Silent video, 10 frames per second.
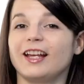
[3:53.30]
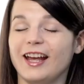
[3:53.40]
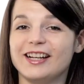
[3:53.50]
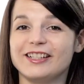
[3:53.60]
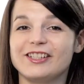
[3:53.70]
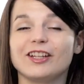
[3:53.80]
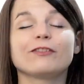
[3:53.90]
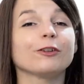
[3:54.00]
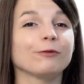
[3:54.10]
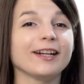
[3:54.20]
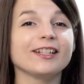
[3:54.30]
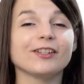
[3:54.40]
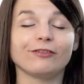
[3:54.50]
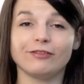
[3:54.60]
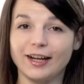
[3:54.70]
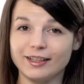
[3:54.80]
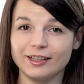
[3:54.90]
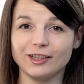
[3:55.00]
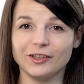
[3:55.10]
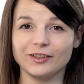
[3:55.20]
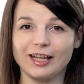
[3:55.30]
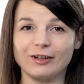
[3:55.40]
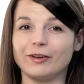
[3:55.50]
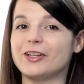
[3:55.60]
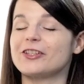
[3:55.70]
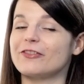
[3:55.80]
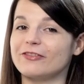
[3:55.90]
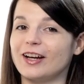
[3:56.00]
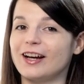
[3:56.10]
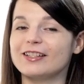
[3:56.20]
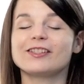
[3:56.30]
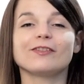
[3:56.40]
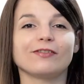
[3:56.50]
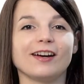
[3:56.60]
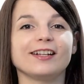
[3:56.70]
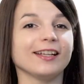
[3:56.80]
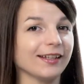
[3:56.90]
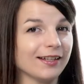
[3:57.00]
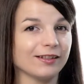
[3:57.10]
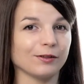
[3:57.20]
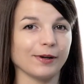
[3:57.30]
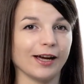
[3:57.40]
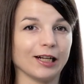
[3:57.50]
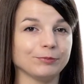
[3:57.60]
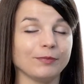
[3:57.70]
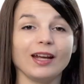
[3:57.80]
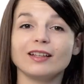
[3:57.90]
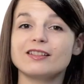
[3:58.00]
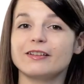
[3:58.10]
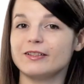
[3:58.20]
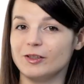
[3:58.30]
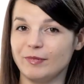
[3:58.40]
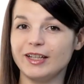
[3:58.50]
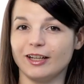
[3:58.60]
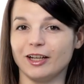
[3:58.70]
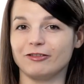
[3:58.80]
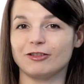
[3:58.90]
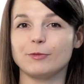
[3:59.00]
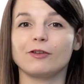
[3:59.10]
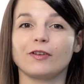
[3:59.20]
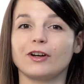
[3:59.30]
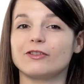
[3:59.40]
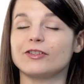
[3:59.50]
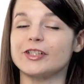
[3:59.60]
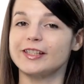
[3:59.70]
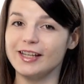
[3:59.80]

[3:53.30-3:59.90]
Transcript: And if you're ready to finally learn language the fast, fun, and easy way, and start speaking from your very first